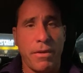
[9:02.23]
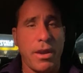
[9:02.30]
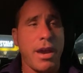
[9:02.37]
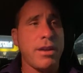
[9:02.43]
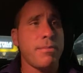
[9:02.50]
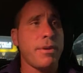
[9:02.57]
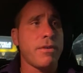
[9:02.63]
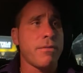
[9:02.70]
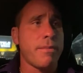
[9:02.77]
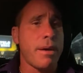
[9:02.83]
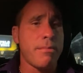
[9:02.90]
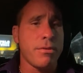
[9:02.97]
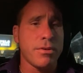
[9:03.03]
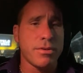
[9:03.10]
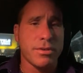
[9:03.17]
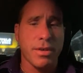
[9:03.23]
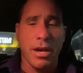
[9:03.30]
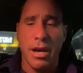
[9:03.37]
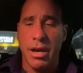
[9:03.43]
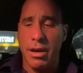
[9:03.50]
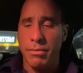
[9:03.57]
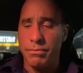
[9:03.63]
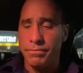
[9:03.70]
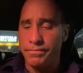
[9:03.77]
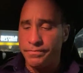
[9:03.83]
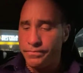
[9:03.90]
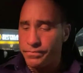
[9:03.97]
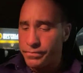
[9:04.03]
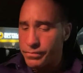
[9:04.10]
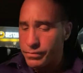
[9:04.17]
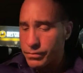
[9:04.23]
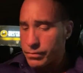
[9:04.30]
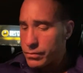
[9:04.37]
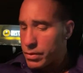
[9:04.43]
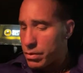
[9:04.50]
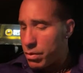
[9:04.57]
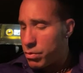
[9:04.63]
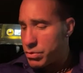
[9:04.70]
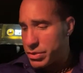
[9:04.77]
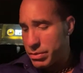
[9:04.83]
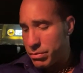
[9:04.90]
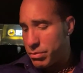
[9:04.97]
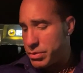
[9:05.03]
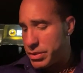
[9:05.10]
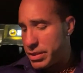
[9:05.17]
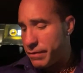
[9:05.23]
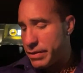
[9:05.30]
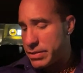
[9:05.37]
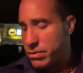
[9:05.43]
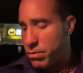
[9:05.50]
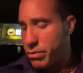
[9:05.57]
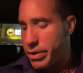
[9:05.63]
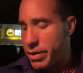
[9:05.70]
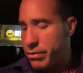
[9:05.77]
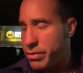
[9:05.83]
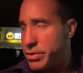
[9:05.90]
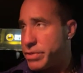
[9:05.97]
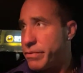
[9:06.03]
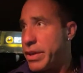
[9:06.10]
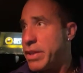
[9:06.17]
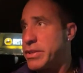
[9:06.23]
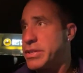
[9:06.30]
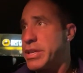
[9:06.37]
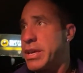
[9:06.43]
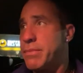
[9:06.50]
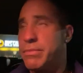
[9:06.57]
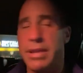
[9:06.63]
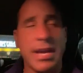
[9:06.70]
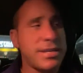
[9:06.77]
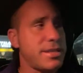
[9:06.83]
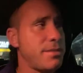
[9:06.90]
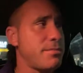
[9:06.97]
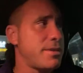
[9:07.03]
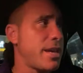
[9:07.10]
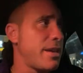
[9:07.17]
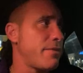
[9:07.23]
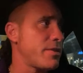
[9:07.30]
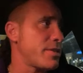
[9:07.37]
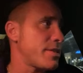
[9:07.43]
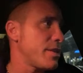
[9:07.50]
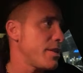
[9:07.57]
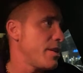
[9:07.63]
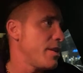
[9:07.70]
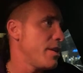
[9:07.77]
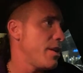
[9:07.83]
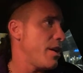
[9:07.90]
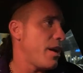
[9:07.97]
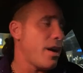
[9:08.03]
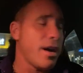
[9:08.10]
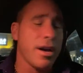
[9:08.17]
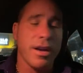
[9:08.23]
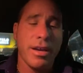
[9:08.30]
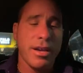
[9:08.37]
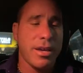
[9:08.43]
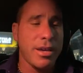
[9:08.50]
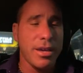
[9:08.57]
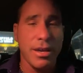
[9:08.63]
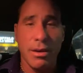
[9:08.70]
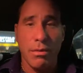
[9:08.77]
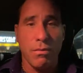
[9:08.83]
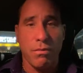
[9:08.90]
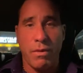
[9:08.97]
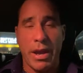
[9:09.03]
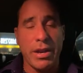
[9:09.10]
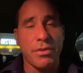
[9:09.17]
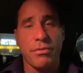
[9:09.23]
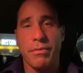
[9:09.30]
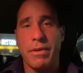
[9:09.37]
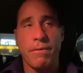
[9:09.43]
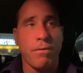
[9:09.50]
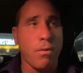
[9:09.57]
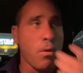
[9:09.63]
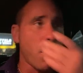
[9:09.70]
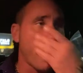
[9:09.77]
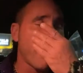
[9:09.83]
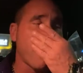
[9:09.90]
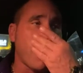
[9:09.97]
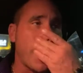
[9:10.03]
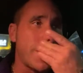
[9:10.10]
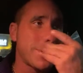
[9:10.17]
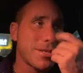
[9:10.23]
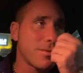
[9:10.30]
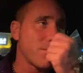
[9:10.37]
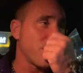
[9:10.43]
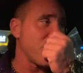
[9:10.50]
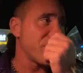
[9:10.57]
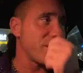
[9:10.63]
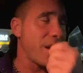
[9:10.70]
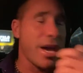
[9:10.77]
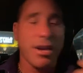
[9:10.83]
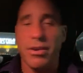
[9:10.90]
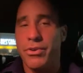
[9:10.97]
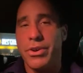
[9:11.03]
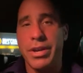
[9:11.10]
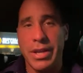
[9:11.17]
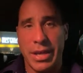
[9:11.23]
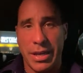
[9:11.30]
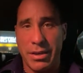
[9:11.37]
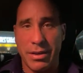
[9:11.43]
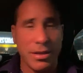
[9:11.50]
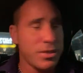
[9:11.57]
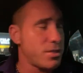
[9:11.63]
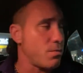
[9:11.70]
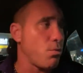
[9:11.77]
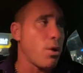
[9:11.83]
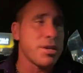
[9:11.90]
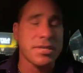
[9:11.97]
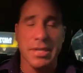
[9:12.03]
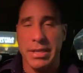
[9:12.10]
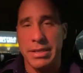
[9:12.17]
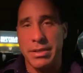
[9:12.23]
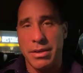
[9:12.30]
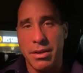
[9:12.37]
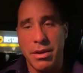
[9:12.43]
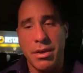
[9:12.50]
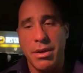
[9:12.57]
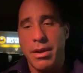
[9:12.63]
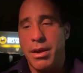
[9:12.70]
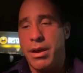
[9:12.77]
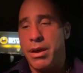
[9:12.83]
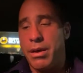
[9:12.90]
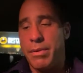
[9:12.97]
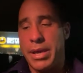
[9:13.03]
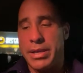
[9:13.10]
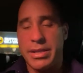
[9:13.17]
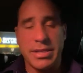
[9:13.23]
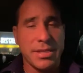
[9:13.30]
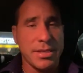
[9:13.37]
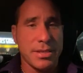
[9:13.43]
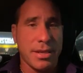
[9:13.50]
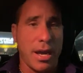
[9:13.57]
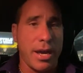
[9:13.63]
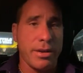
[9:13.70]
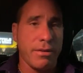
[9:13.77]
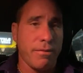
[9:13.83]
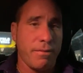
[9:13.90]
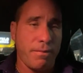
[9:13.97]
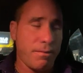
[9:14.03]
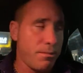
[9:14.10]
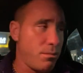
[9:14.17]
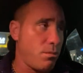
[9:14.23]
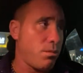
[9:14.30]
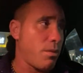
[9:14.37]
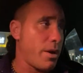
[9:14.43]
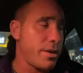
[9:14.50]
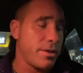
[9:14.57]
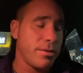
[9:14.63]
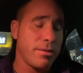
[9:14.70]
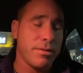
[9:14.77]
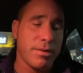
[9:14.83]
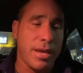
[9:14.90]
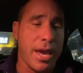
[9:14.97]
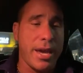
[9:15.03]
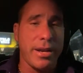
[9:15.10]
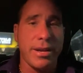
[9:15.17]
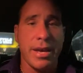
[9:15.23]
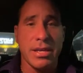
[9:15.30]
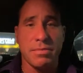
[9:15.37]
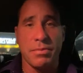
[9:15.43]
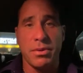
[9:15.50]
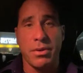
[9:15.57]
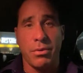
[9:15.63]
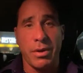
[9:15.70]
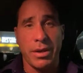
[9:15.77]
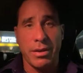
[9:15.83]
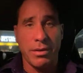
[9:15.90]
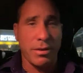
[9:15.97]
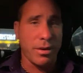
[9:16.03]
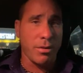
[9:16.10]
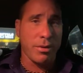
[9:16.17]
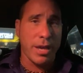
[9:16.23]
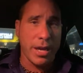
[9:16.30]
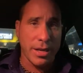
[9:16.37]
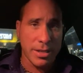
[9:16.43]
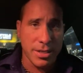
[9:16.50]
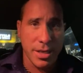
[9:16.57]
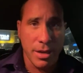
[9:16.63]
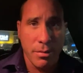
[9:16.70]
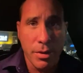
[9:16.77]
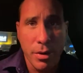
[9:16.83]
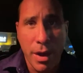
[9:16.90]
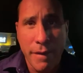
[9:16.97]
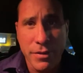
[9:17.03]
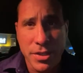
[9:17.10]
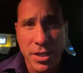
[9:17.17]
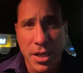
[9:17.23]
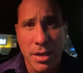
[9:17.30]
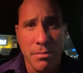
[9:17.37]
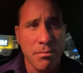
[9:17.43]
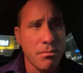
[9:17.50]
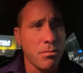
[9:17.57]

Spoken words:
anybody remembers, what was the defensive coordinator under Chip Kelly's name? Last name Davis. He ran a 3-4 at Fletch, was not good in it. He just wasn't. And this is kind of what Gannon has been doing. Gannon saying, we don't have a scheme.